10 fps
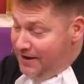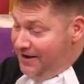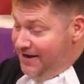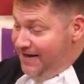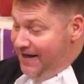
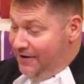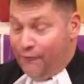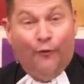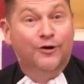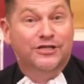And
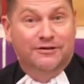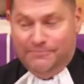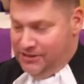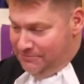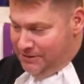of course,
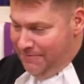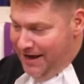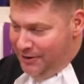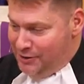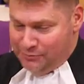some
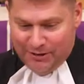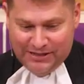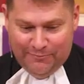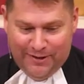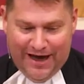tomatoes.
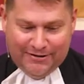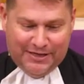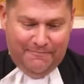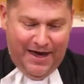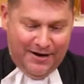What's it
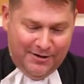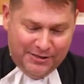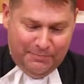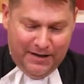without tomatoes?